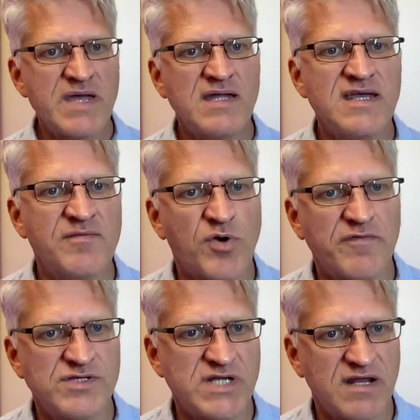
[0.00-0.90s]
the idea of
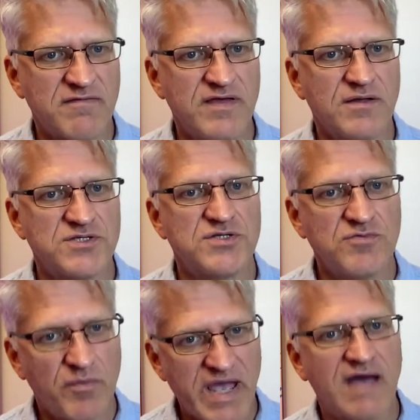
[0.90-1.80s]
morphogenetic fields to
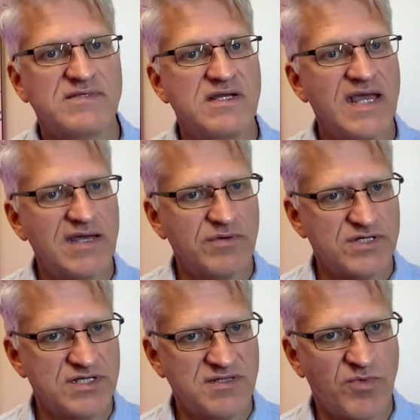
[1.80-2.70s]
what we have today,
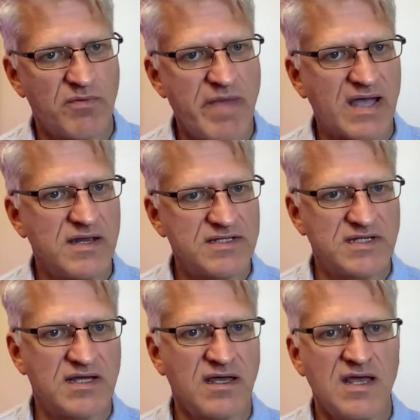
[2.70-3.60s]
which is the more
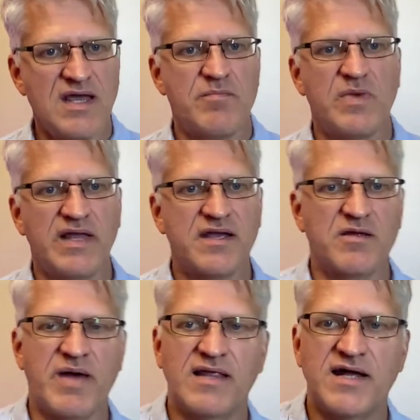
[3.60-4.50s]
mechanistic
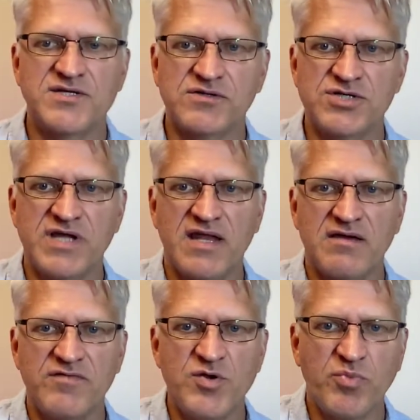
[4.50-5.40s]
molecular biological
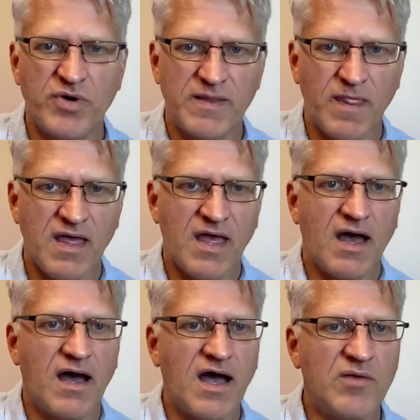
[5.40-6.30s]
genetic viewpoint.
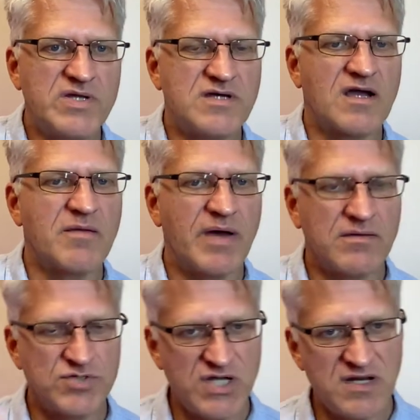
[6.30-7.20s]
We talk
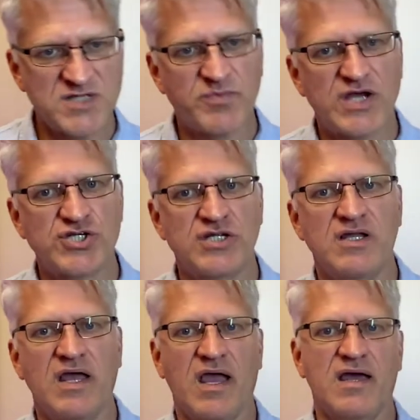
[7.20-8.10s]
about gene
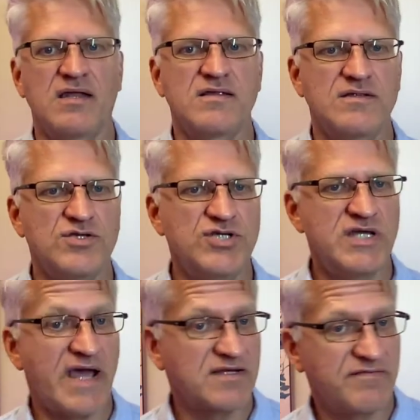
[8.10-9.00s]
expression and
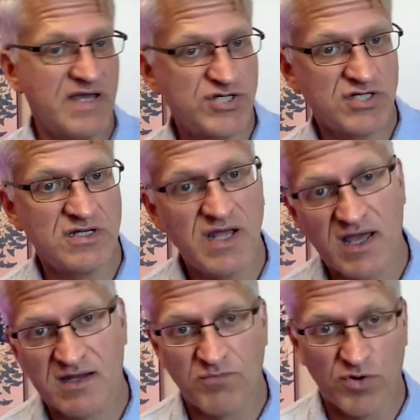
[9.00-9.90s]
gene activation
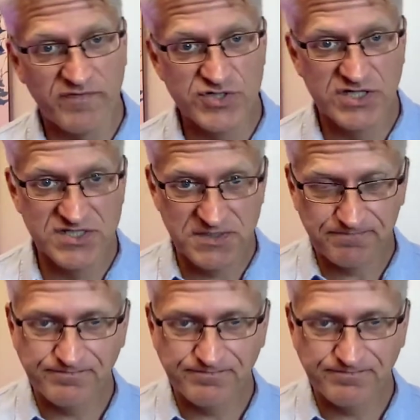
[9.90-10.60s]
and morphogens,